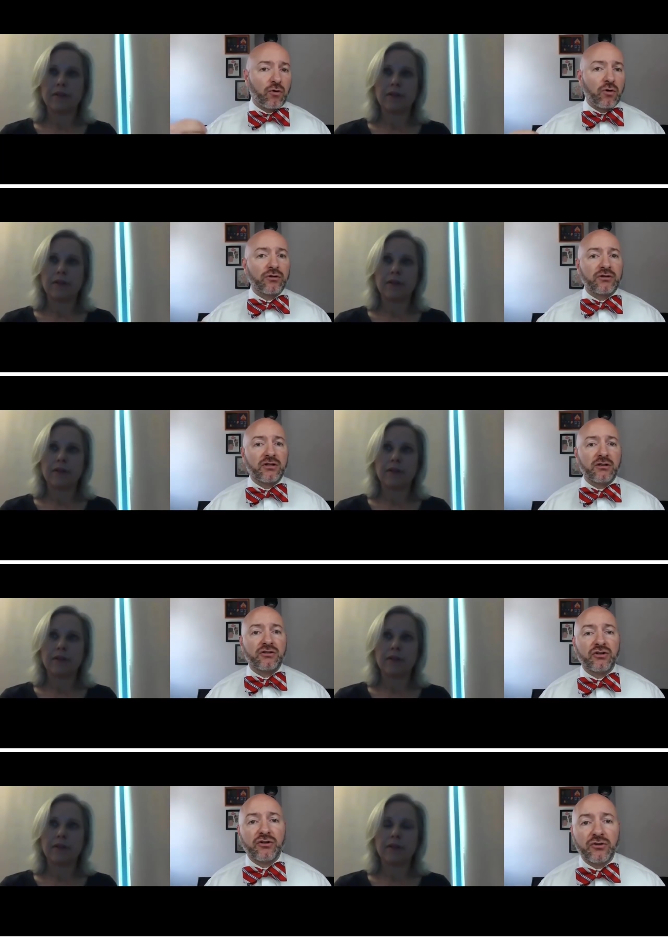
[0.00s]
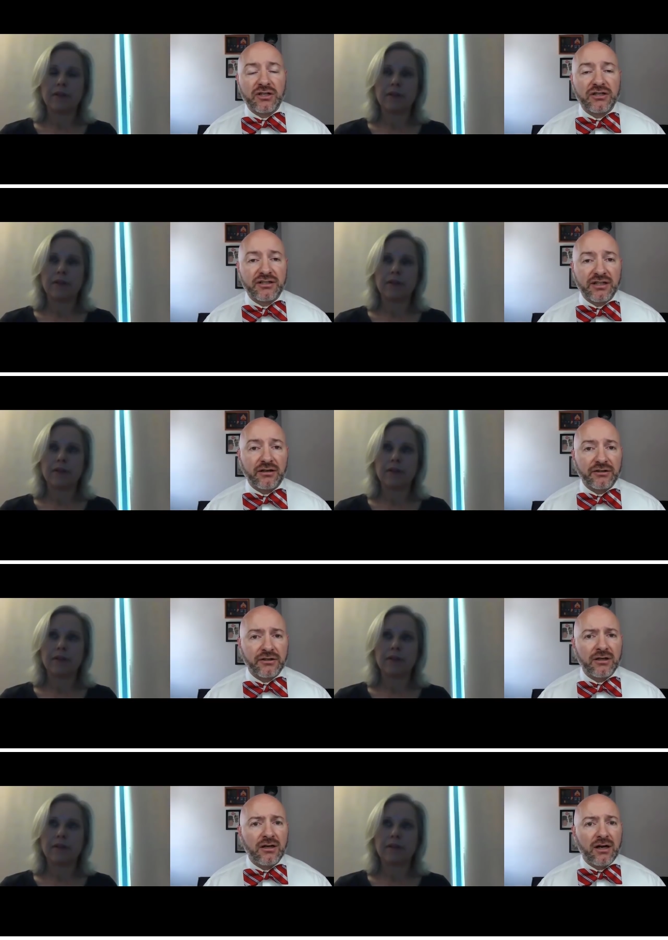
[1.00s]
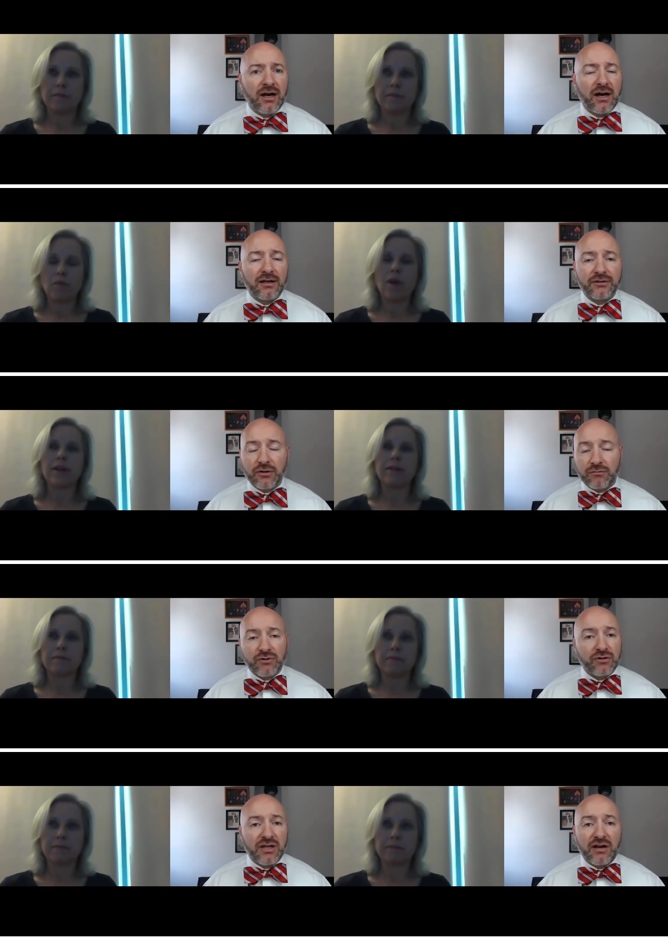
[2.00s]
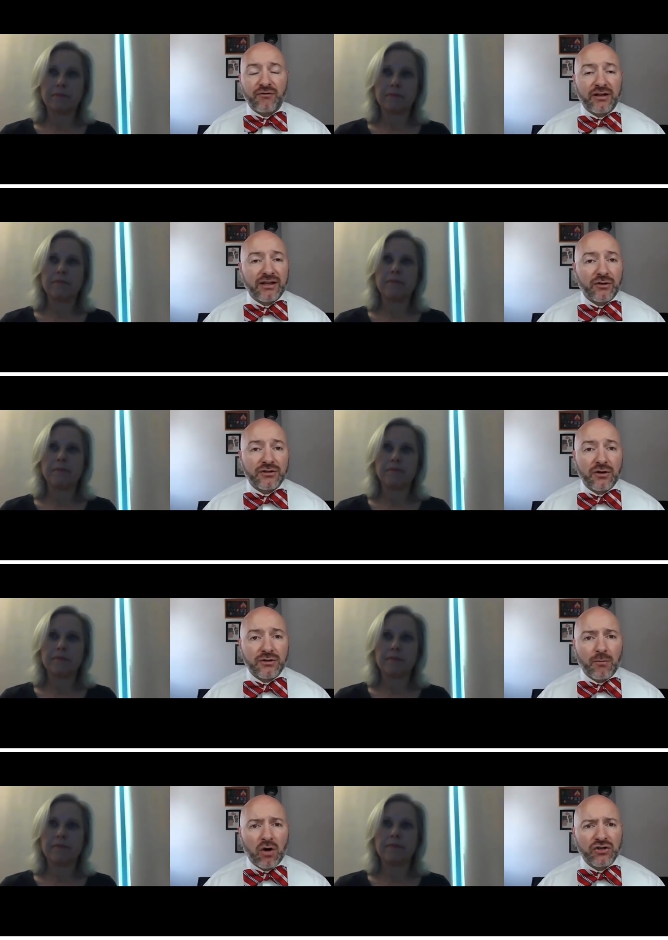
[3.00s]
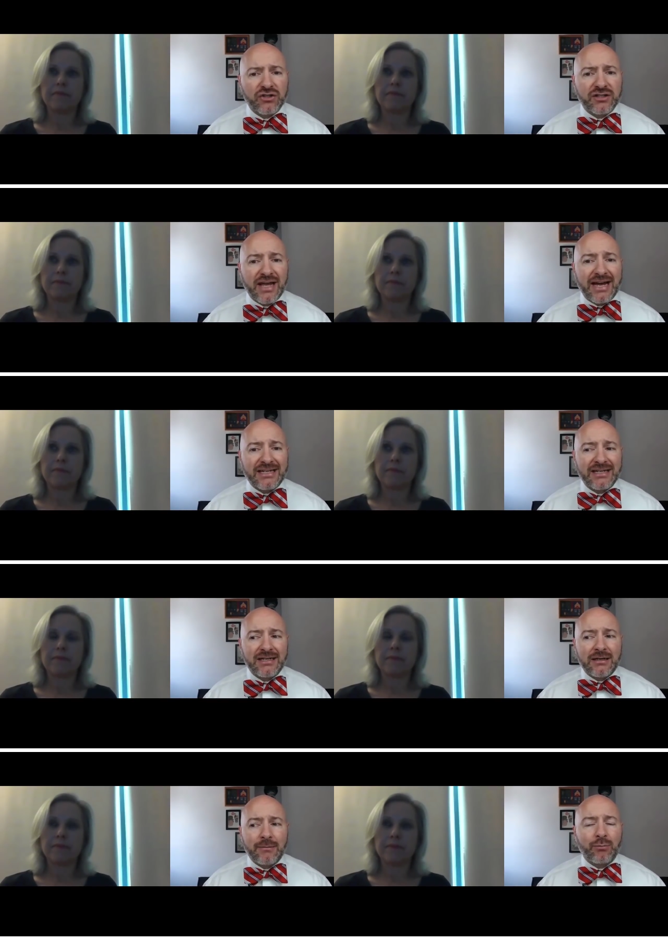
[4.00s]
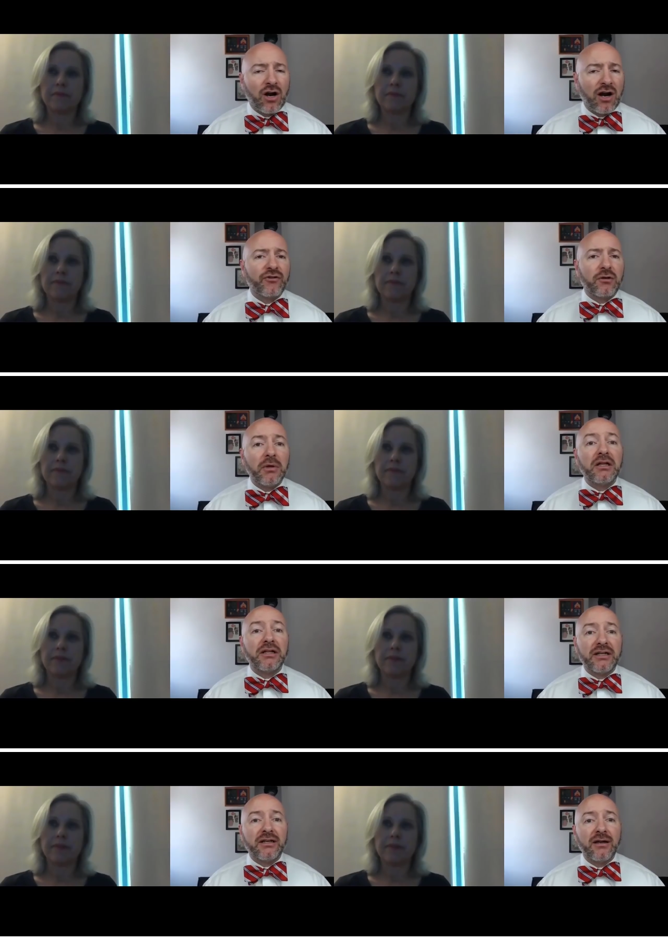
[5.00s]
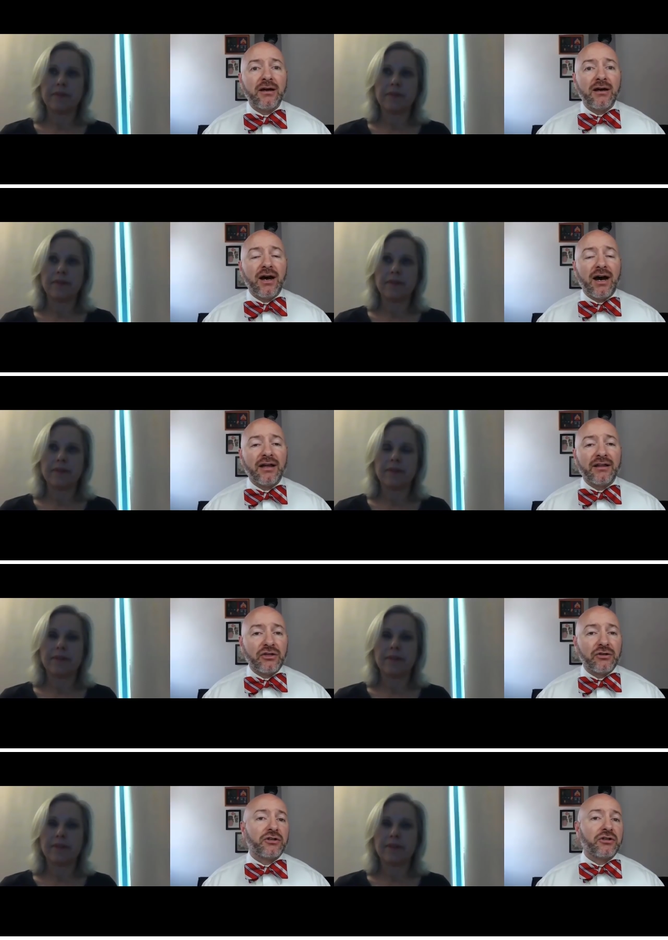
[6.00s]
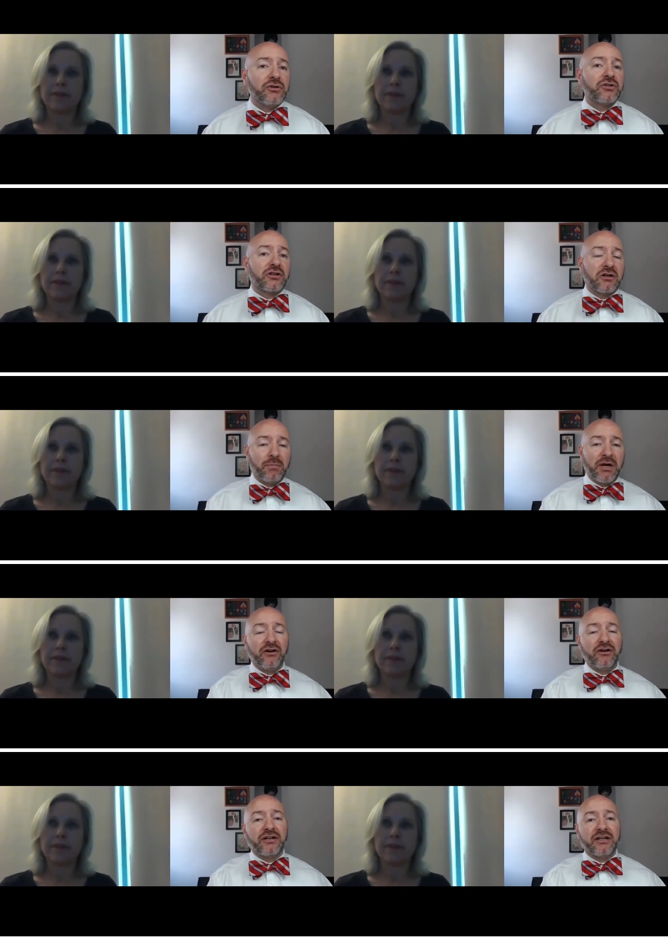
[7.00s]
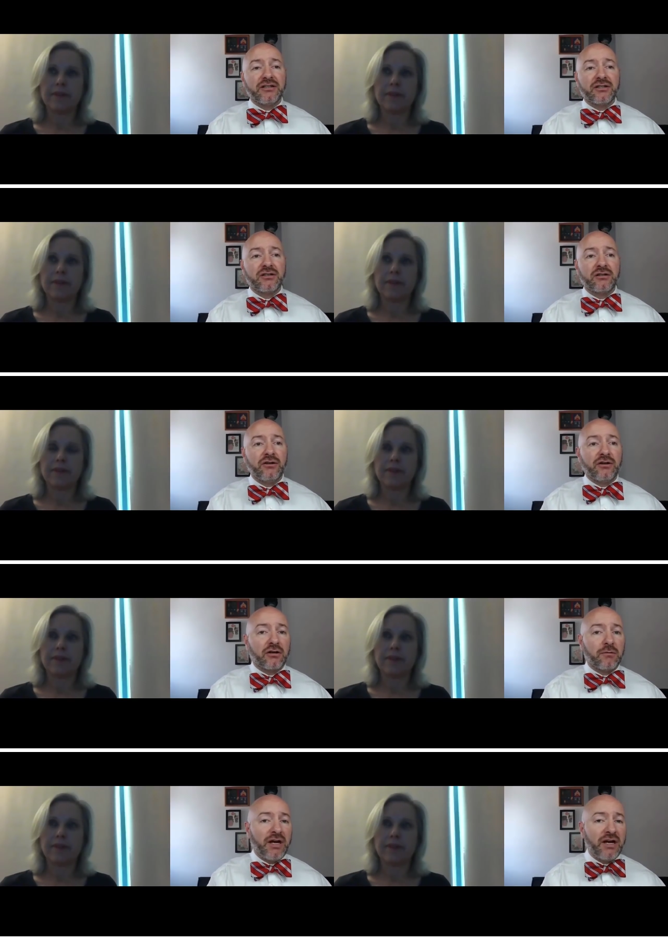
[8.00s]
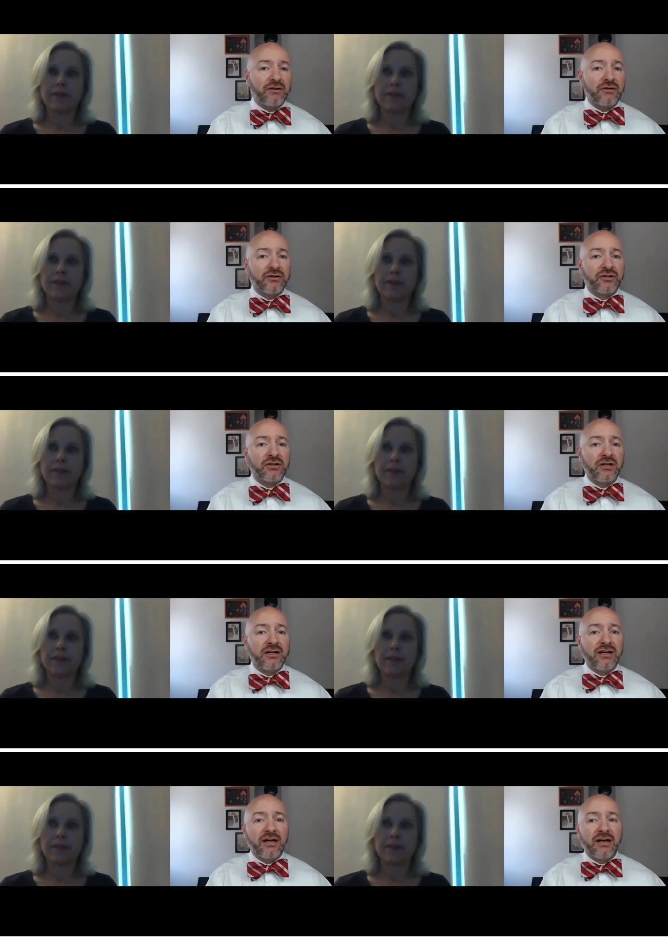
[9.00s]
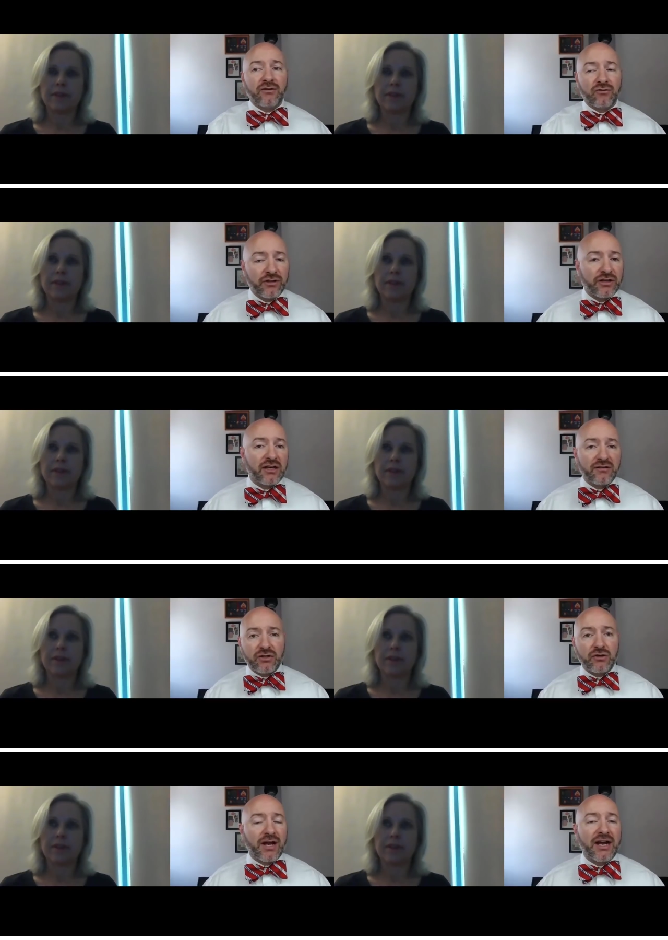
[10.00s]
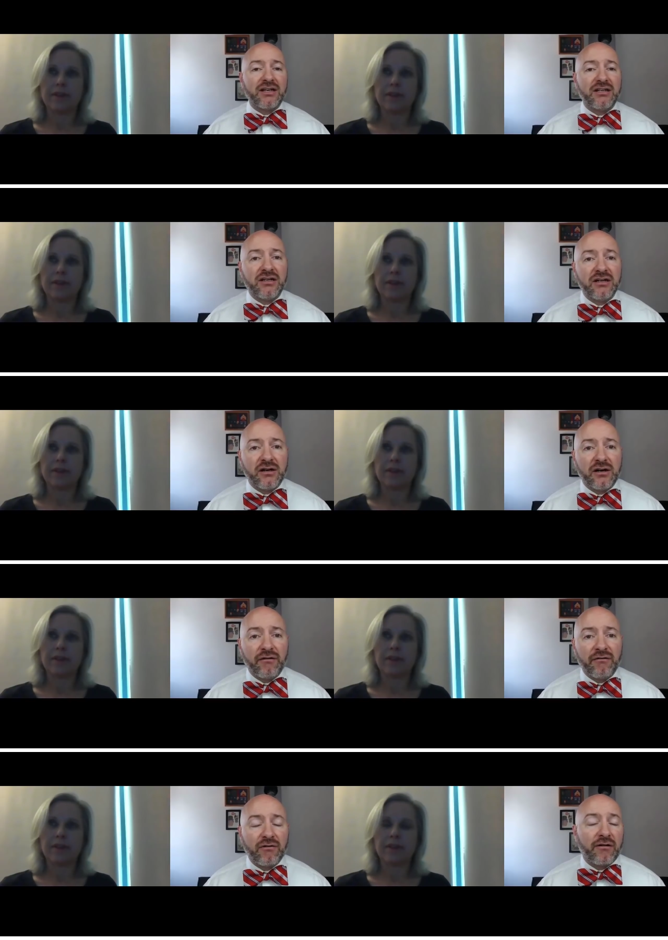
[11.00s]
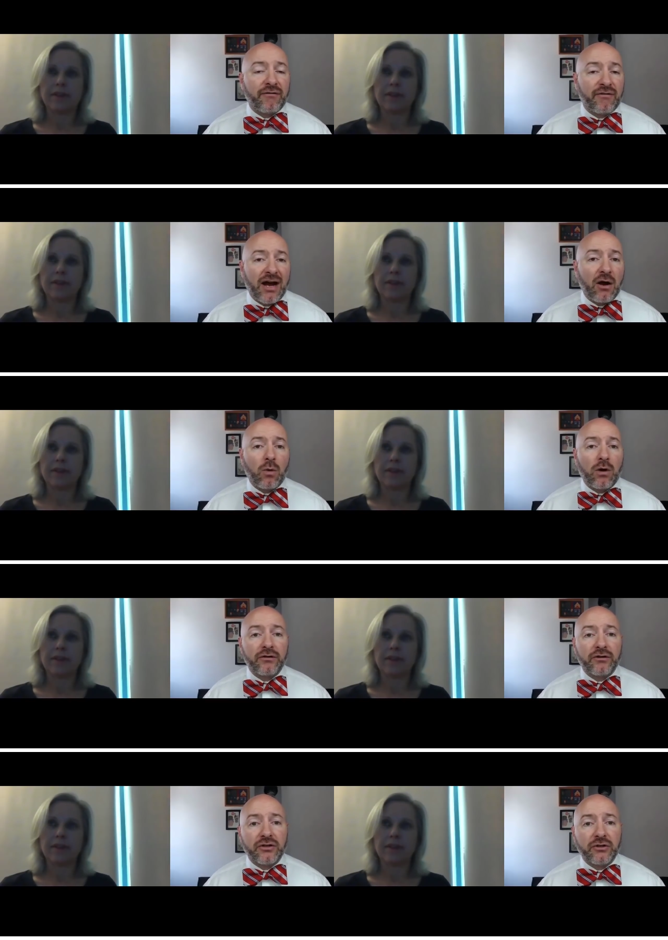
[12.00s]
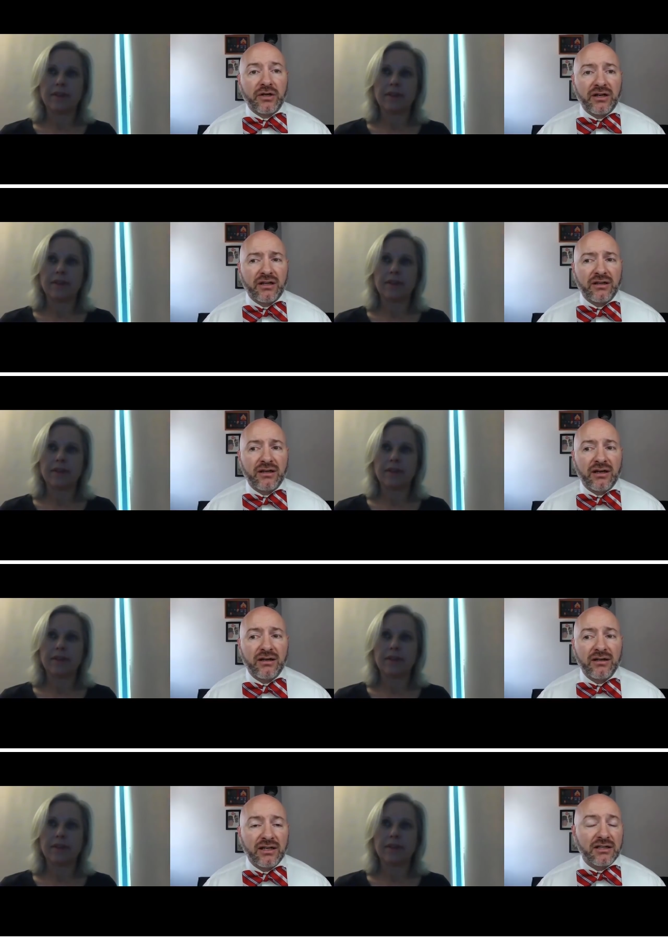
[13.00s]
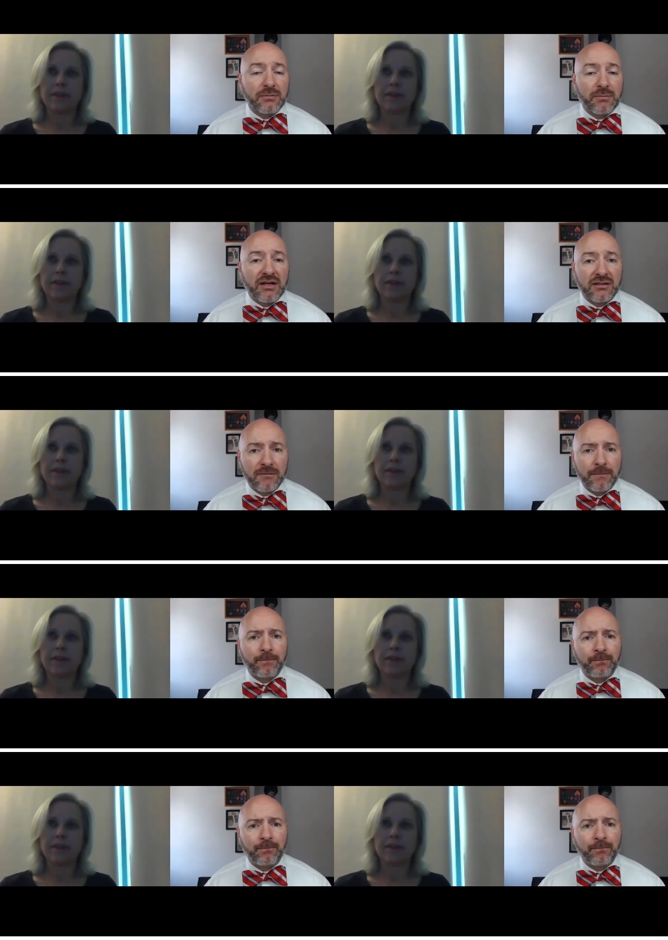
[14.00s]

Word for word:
Speaker 1: to turn those into sales. So definitely those margins, that profitability that you can use to compare against their competitors, it really gives you an idea of how well they're doing in the space.